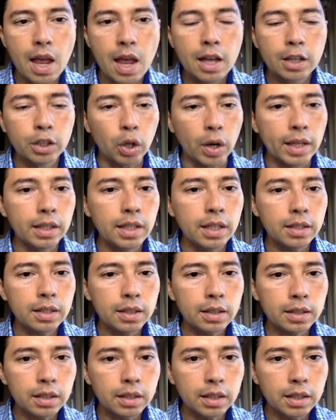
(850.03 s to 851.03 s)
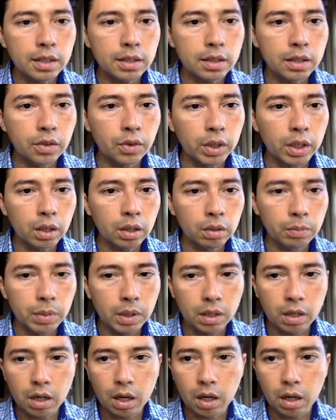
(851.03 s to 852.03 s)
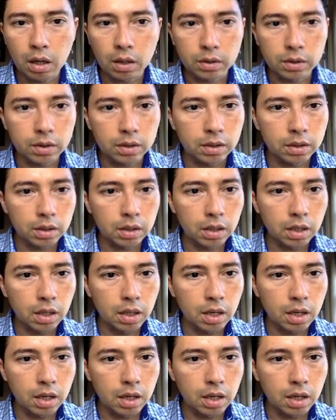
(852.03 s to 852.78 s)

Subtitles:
So, and this is critical because,